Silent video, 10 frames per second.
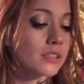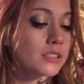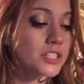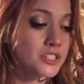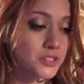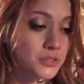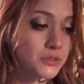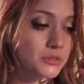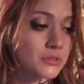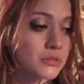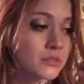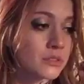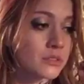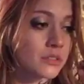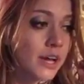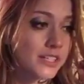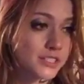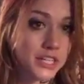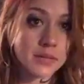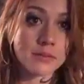tissue, ice
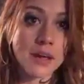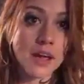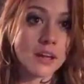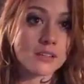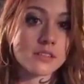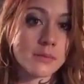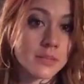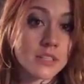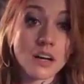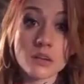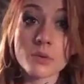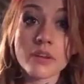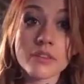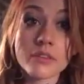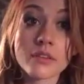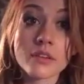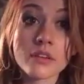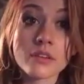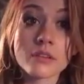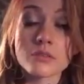cream, and something to cuddle with.
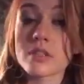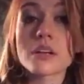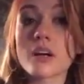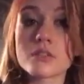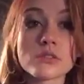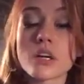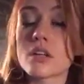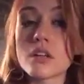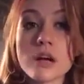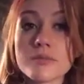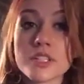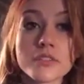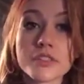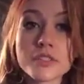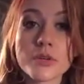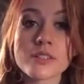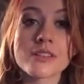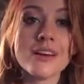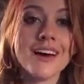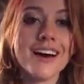The cuddle object of your choice.
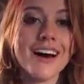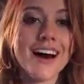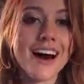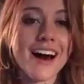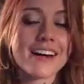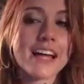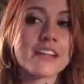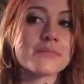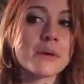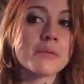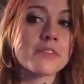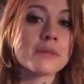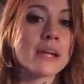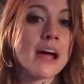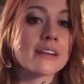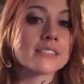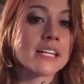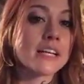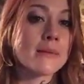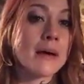And people have been
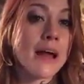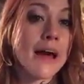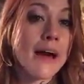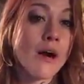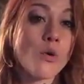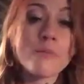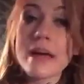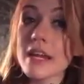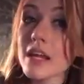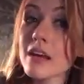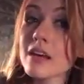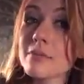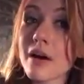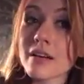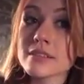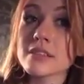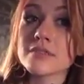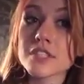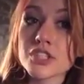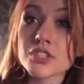asking about how many boxes of
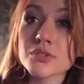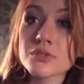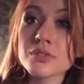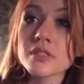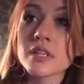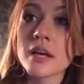tissues.